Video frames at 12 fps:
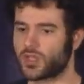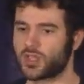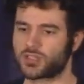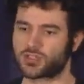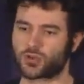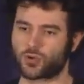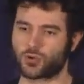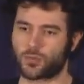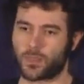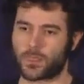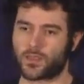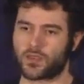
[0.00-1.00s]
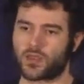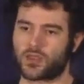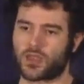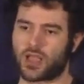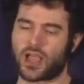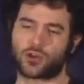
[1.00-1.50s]
So
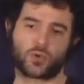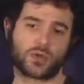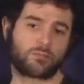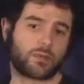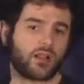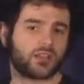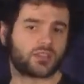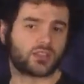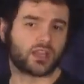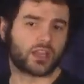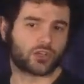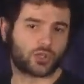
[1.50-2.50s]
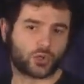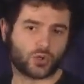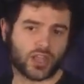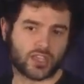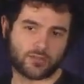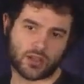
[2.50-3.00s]
how do we build a layer two
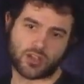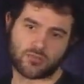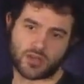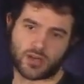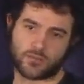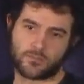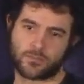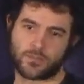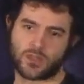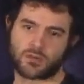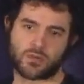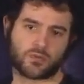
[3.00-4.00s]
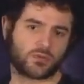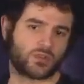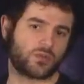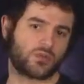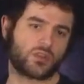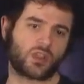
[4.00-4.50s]
like Milkomeda? You might,
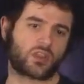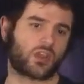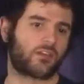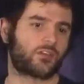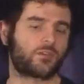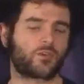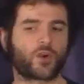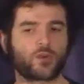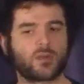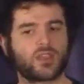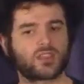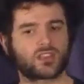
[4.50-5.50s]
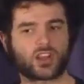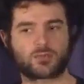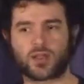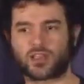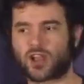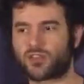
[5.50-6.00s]
you, like, you've heard me talk
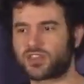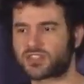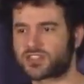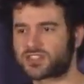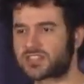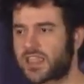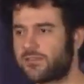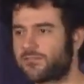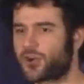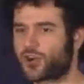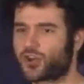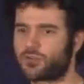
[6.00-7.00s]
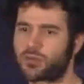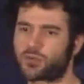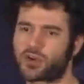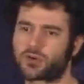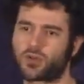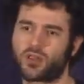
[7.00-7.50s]
about how this is safer. You might be
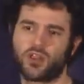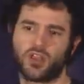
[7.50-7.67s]
wondering, well,